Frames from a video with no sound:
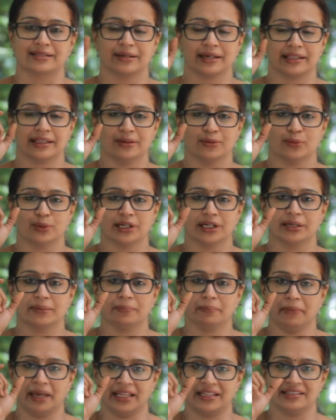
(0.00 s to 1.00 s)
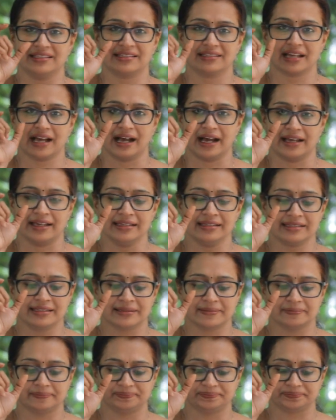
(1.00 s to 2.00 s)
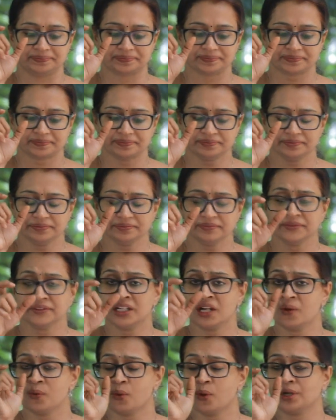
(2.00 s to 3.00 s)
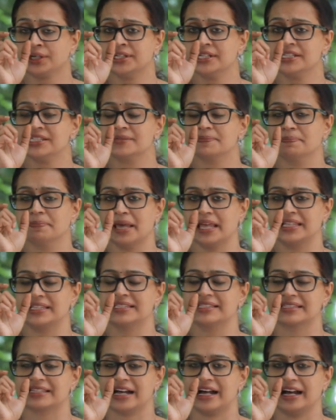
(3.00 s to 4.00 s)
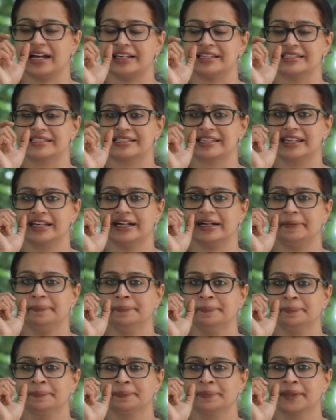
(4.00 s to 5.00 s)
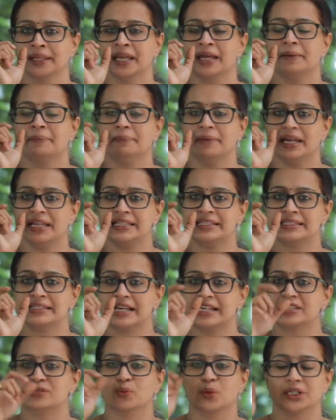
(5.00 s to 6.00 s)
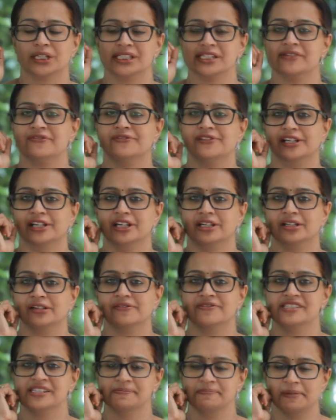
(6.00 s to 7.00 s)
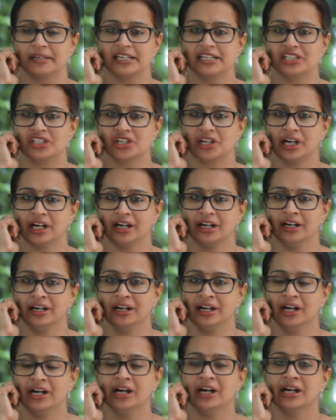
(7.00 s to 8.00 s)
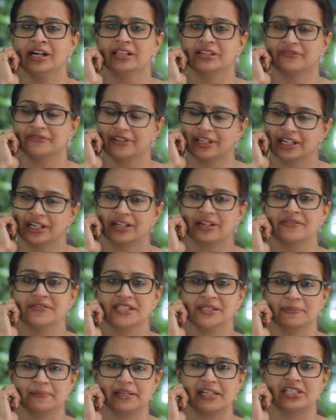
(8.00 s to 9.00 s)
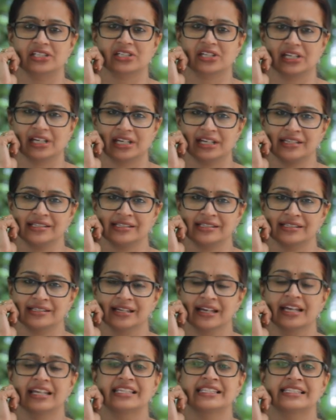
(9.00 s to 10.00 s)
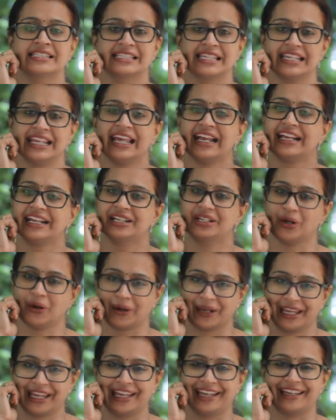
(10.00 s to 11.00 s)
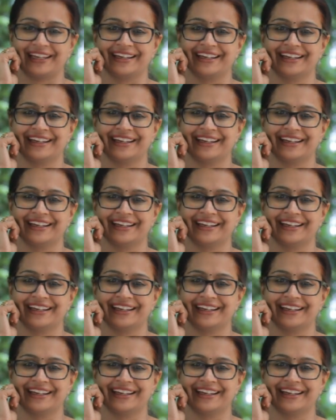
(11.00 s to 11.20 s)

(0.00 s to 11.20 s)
Look at the word men's eyes. Now what is men's eyes here? Men's eyes, what is the figure of speech here? The figure of speech is synecdoche.